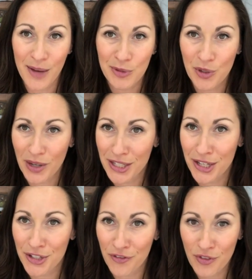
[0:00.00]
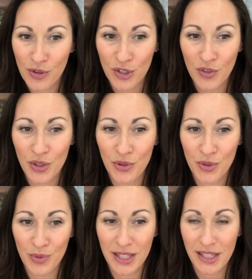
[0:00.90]
It's great to diffuse for those
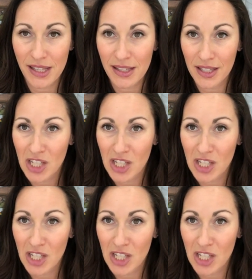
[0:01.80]
reasons.